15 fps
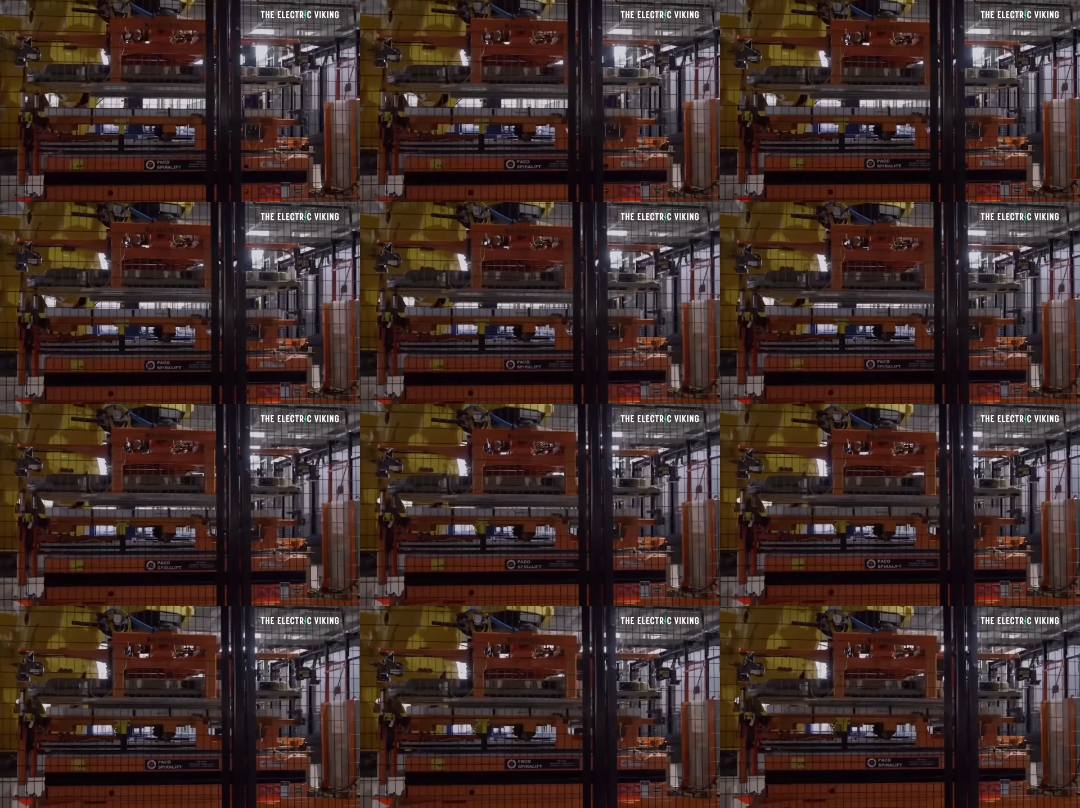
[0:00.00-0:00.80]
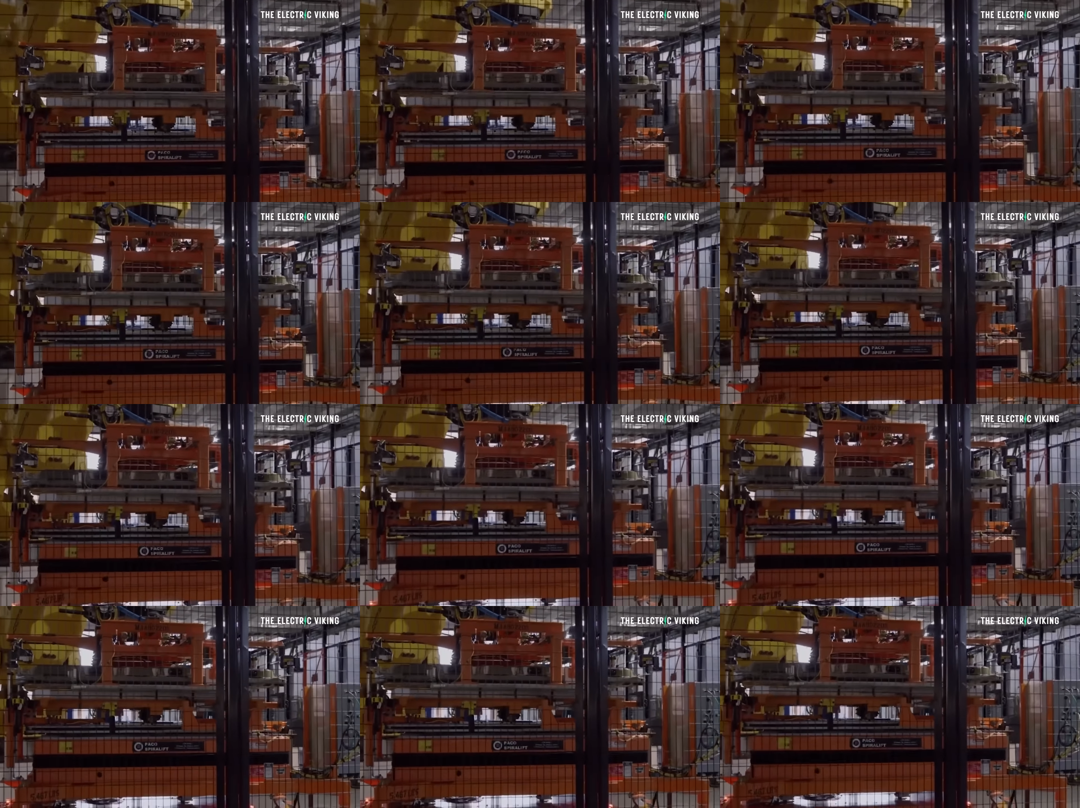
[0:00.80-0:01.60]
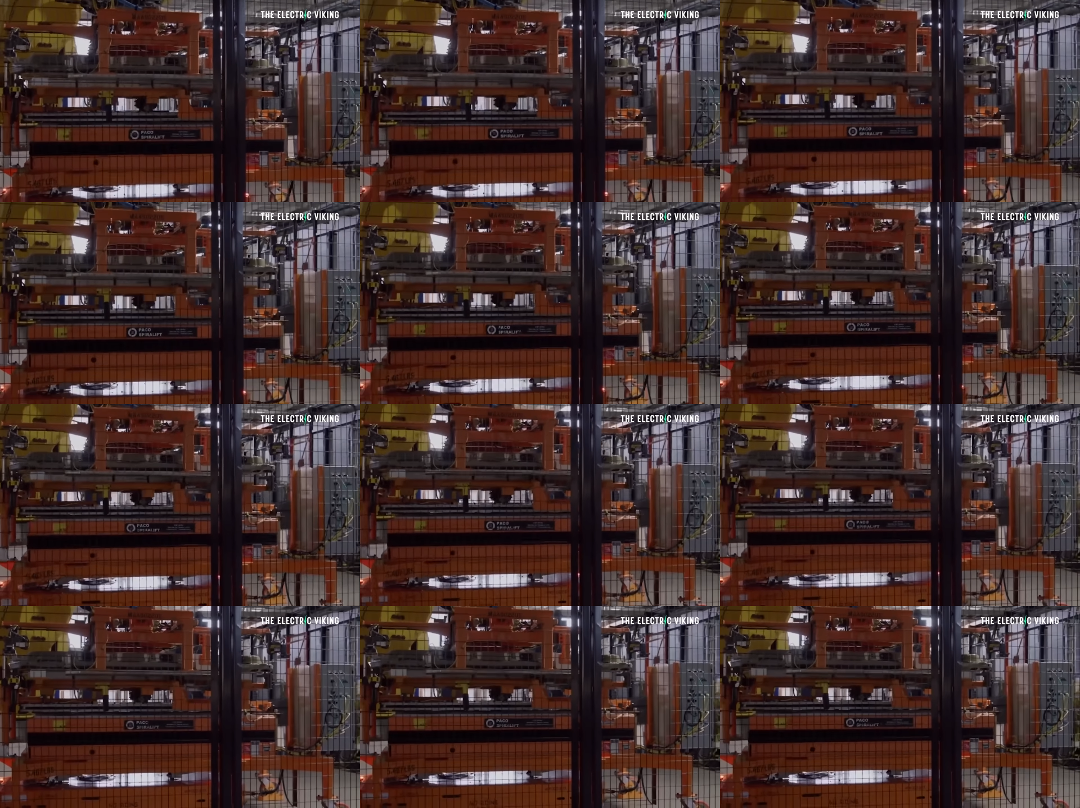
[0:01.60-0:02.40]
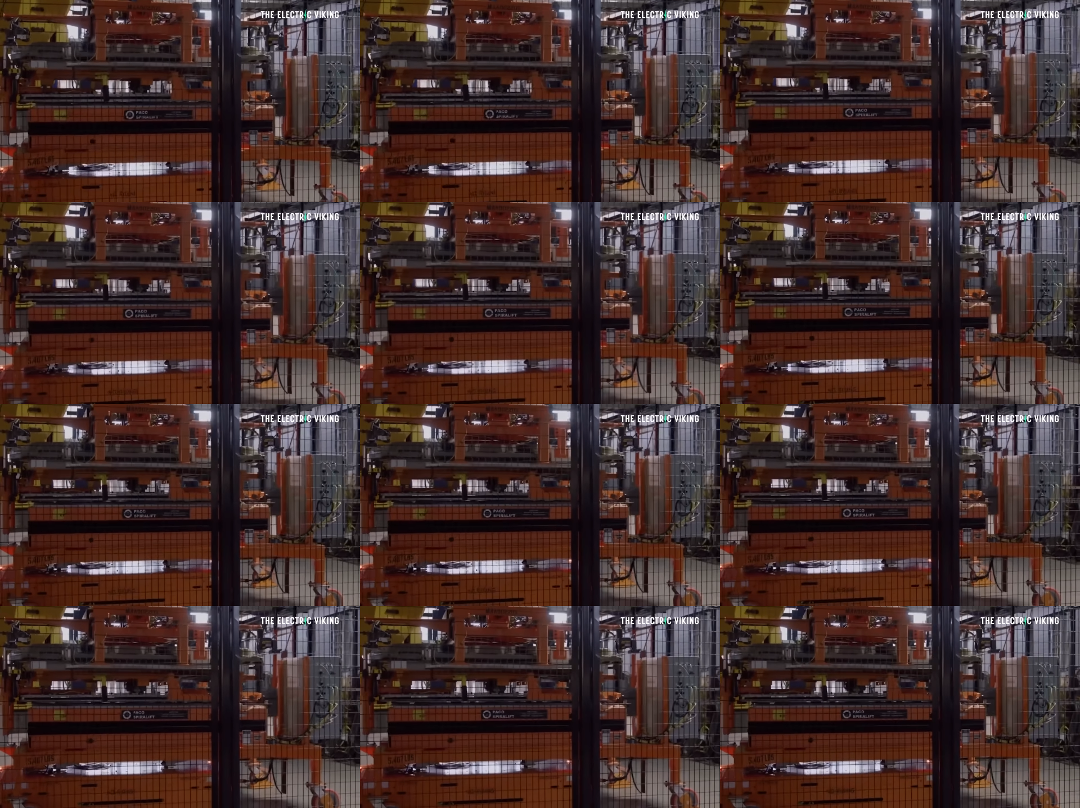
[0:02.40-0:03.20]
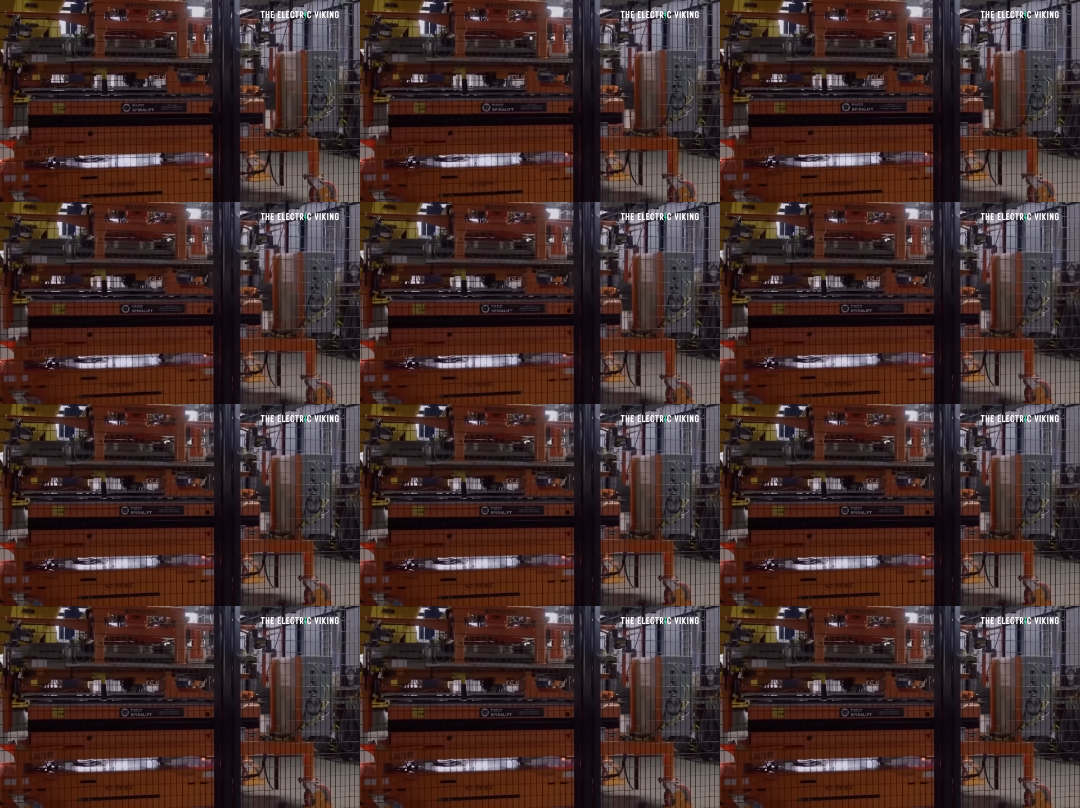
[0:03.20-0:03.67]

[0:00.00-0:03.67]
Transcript: (no speaker visible)